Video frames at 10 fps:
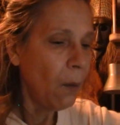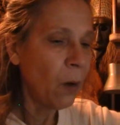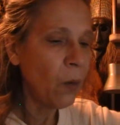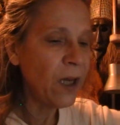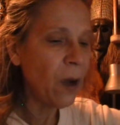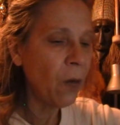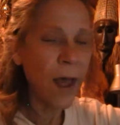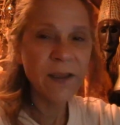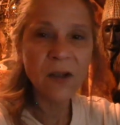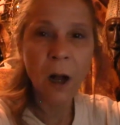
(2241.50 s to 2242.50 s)
But we know
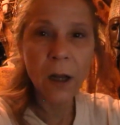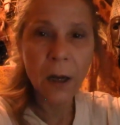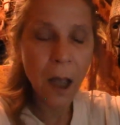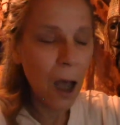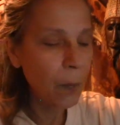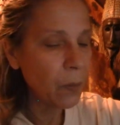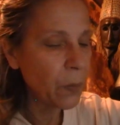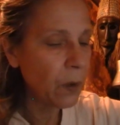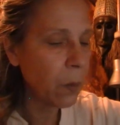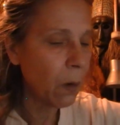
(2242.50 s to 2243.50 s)
that's not going to
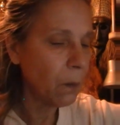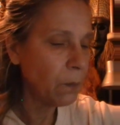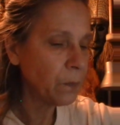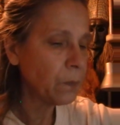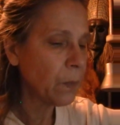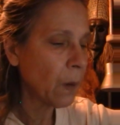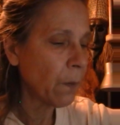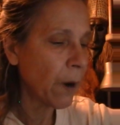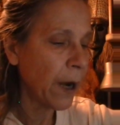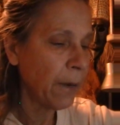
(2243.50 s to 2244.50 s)
happen, people,
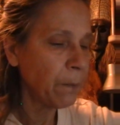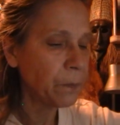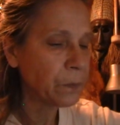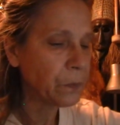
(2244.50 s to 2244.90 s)
right?